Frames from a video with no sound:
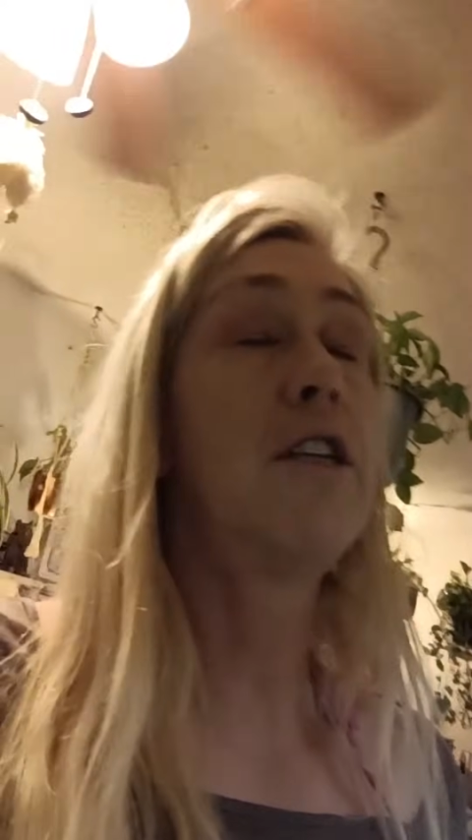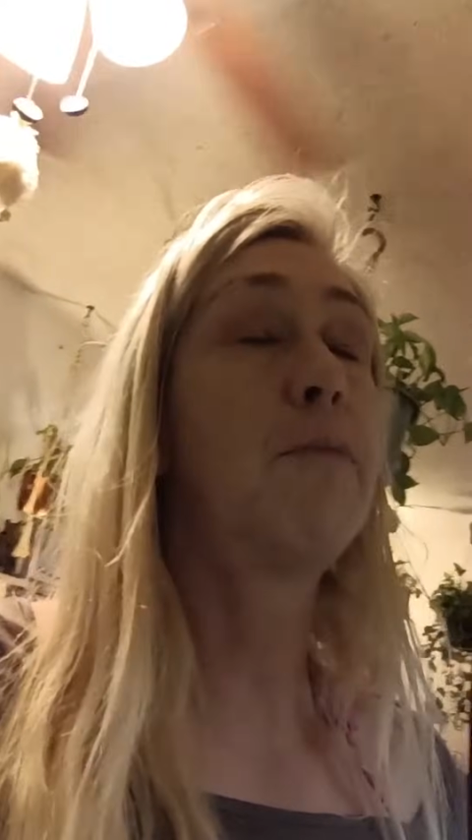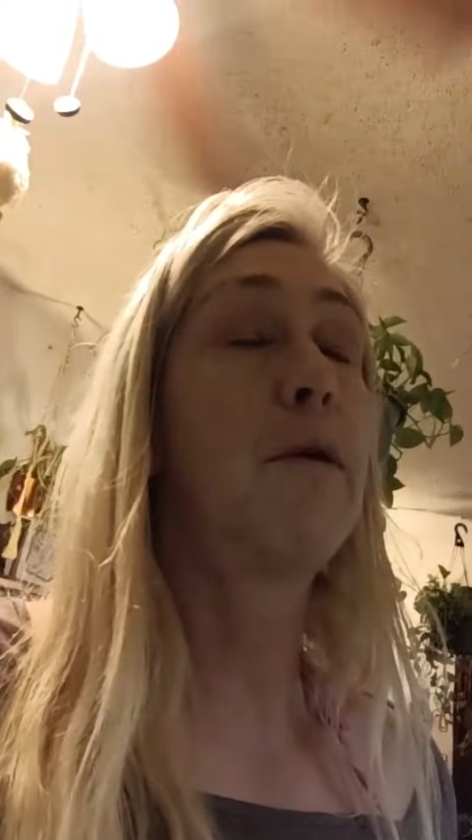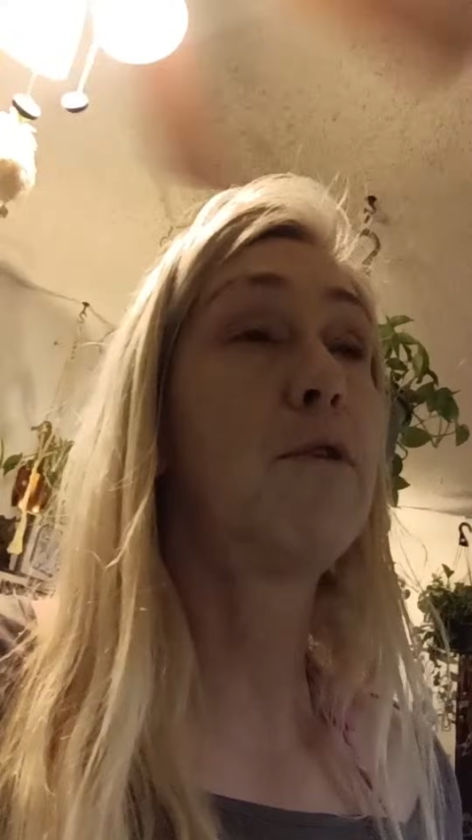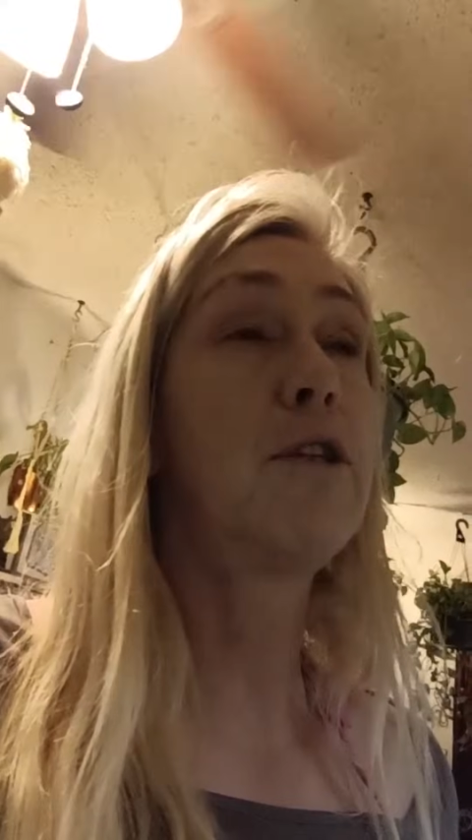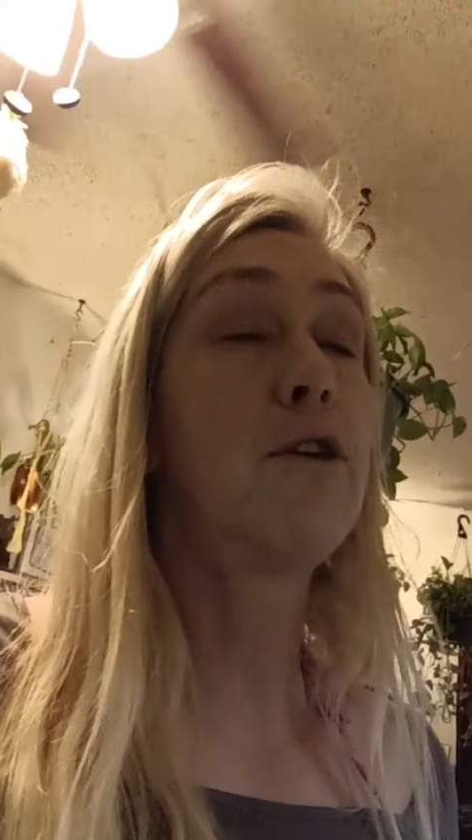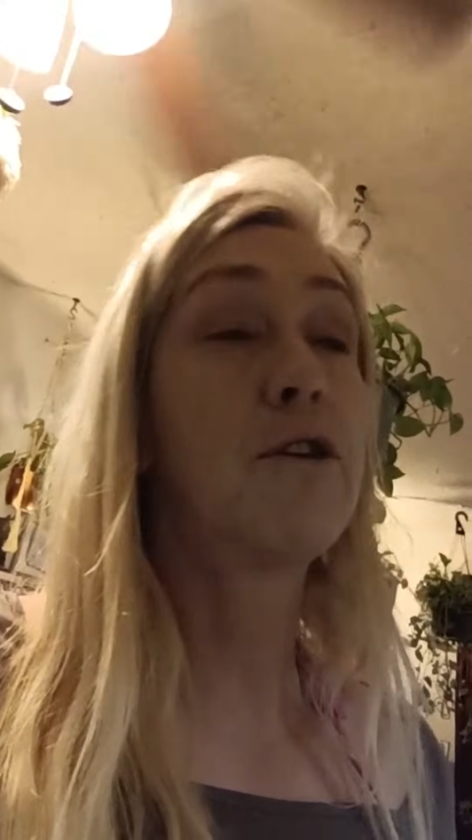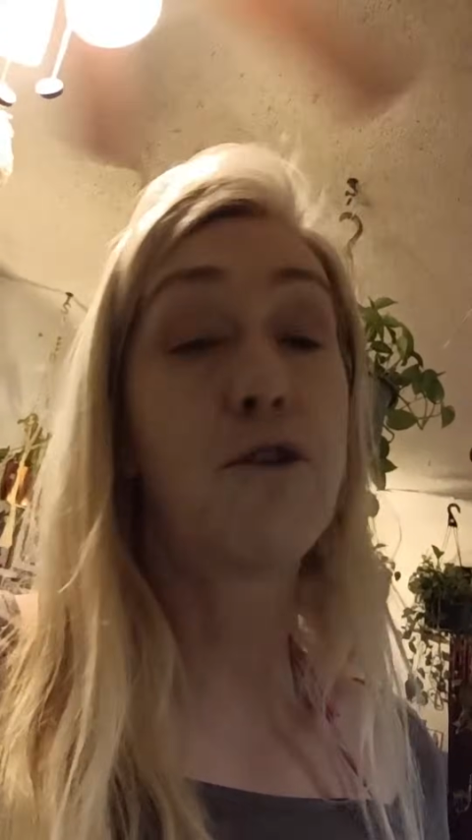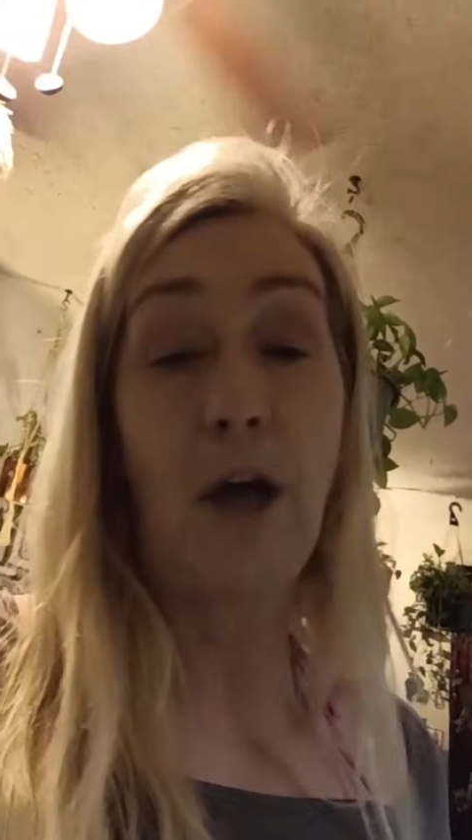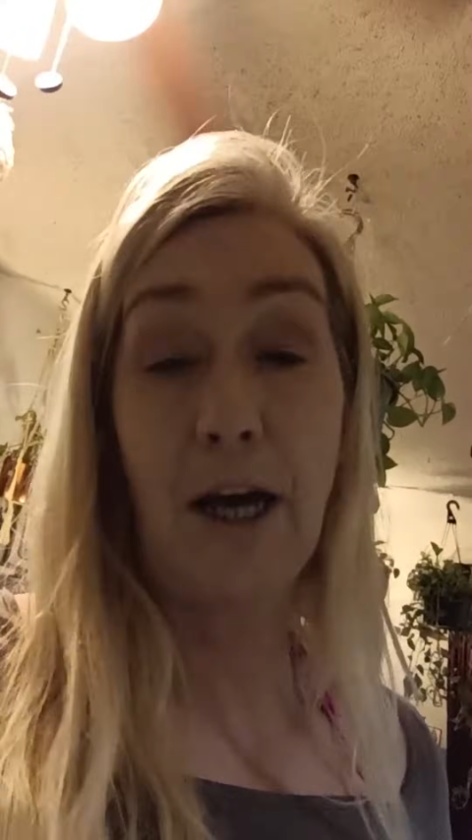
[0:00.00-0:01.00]
but what's your
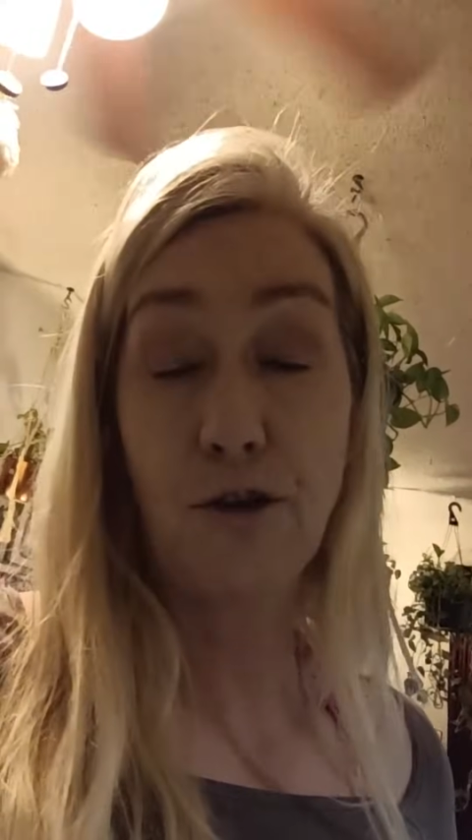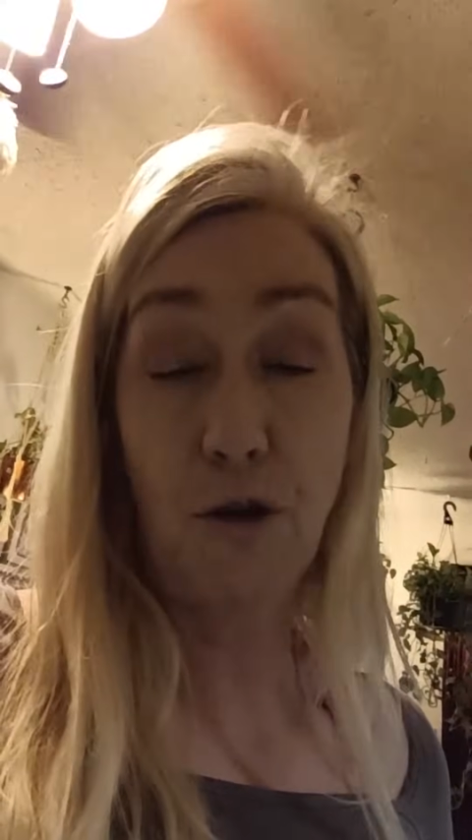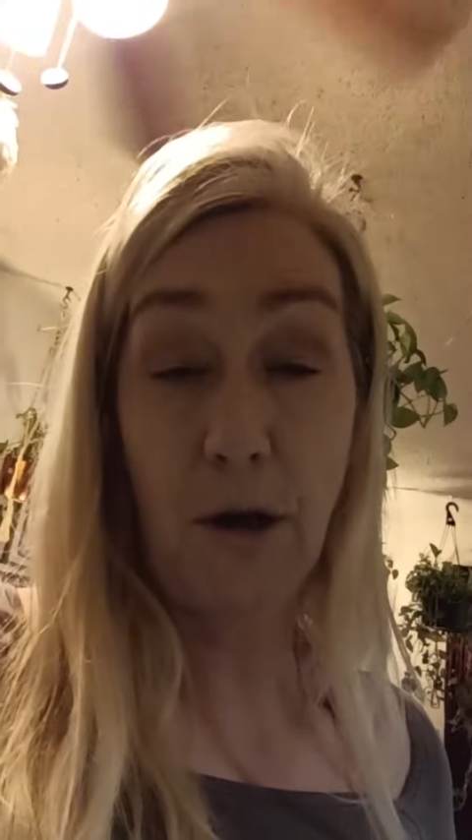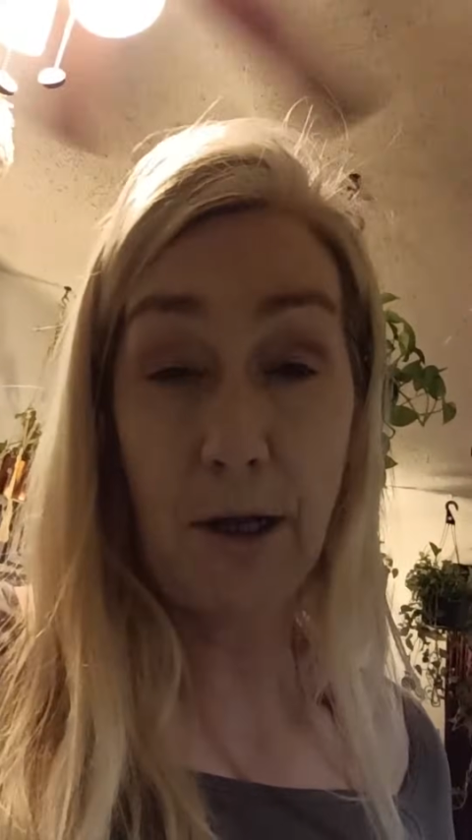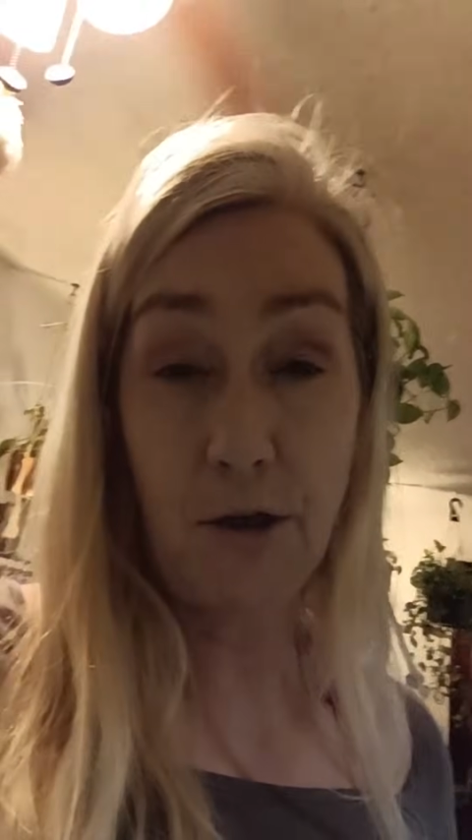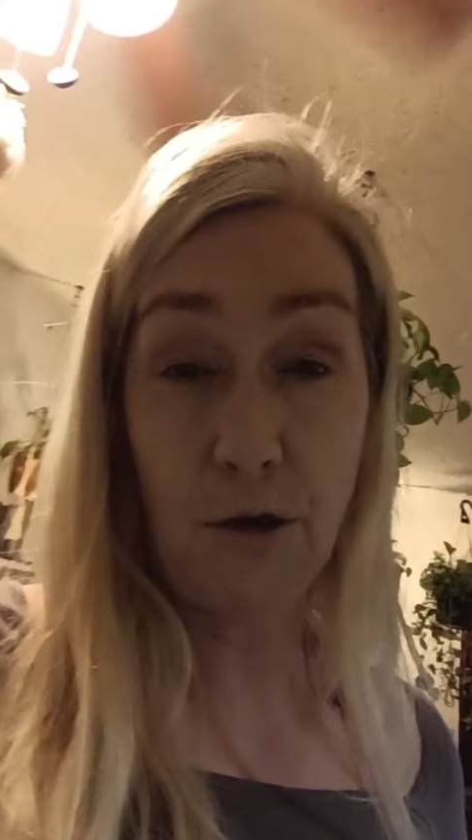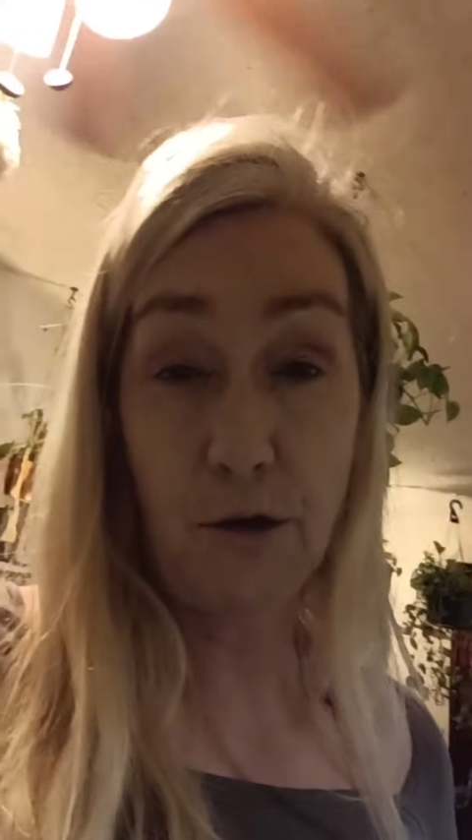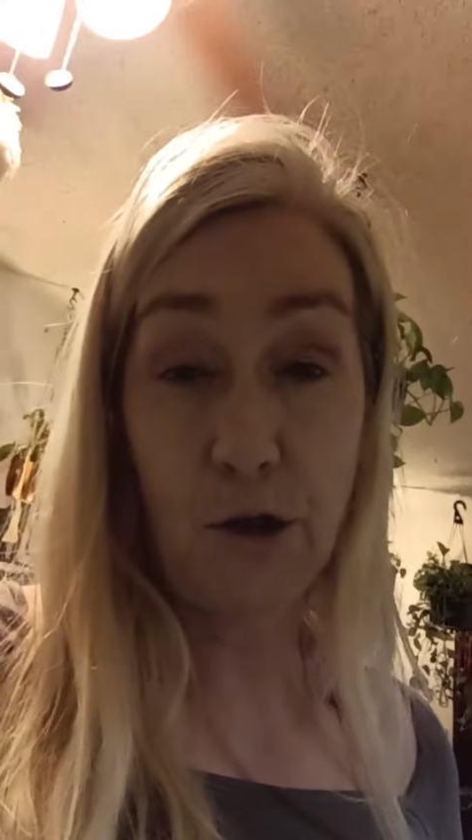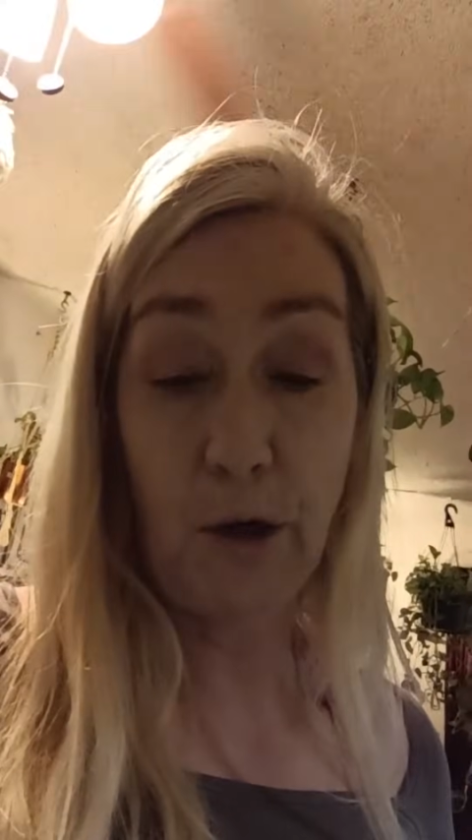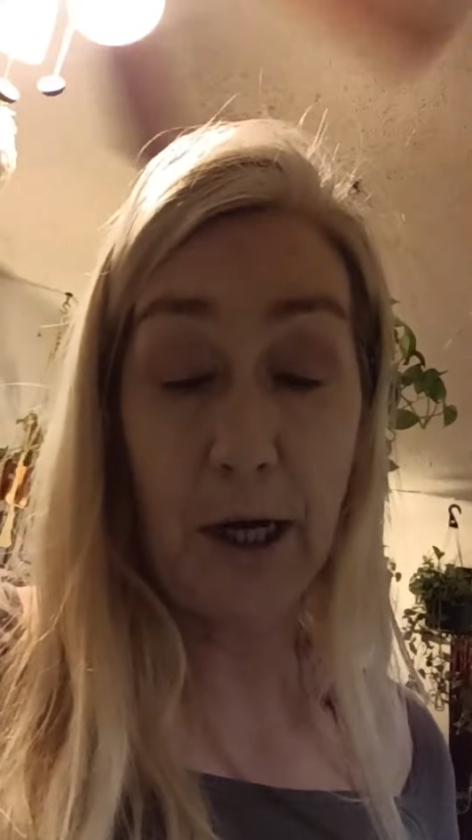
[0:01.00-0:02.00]
astrological
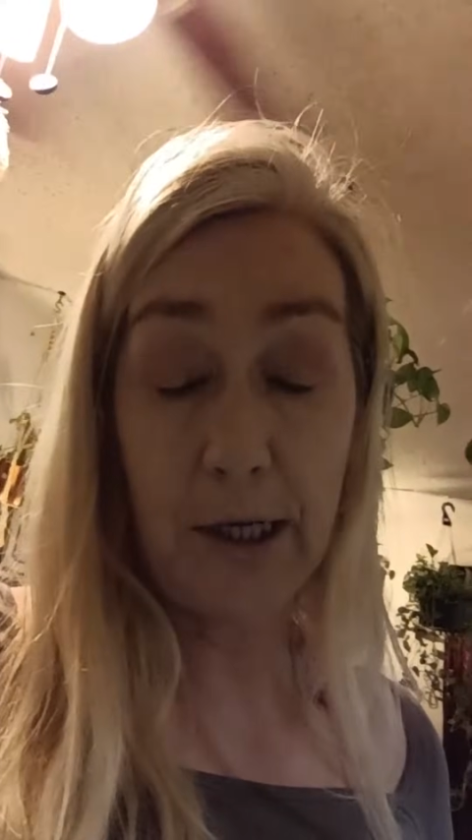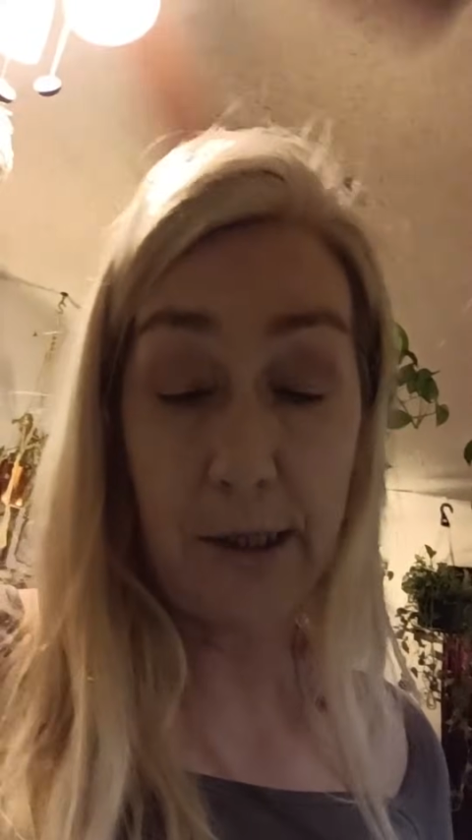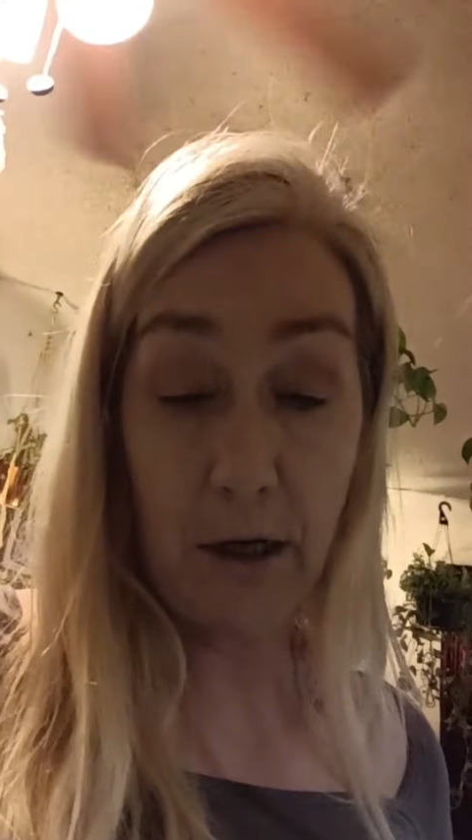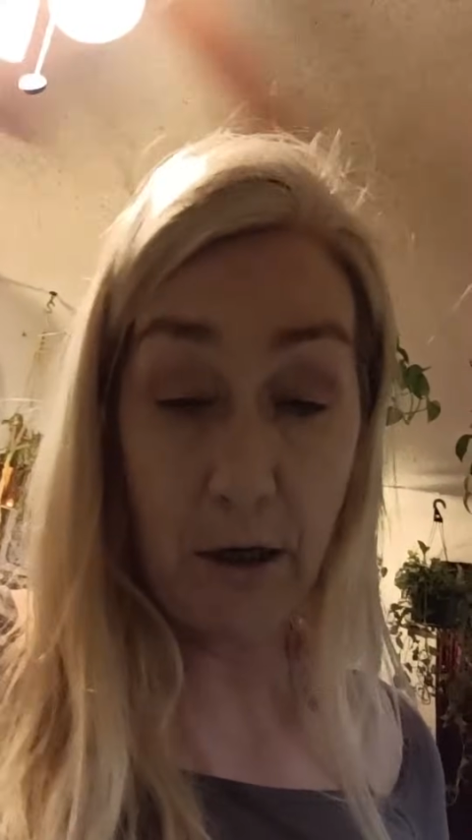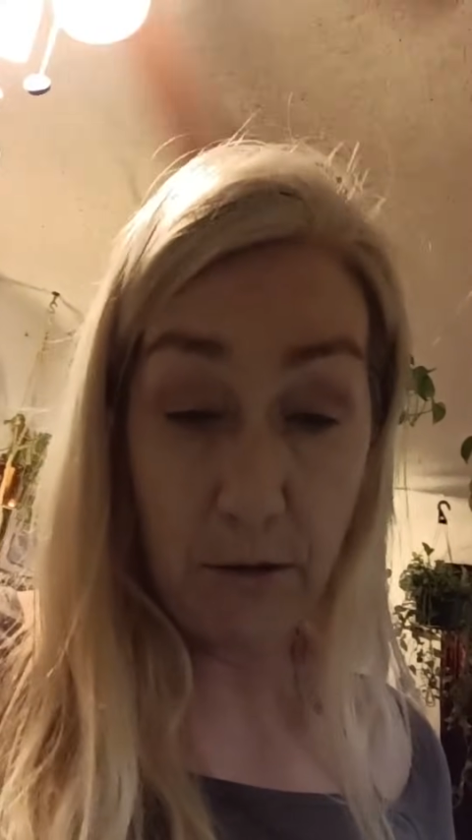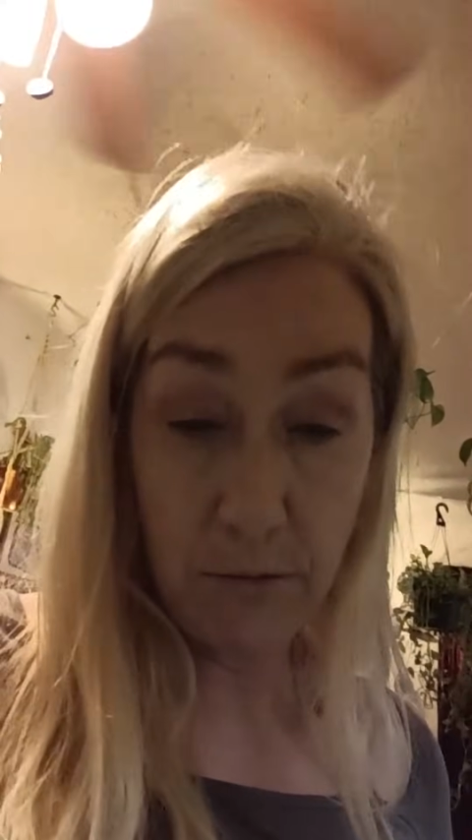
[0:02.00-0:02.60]
zodiac sign?